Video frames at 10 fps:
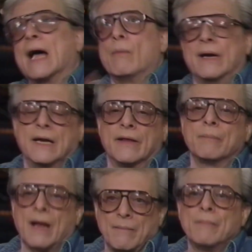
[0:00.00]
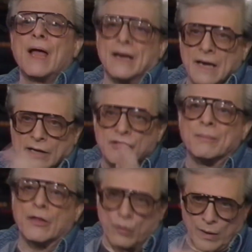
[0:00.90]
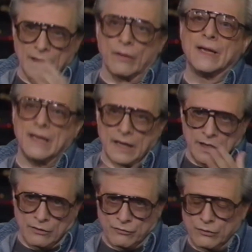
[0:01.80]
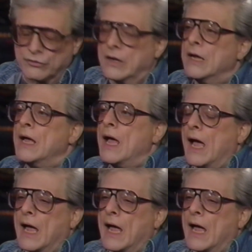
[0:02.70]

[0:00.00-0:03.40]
I don't want to get into that, but I'm not nuts about the way Larry King interviews. I understand.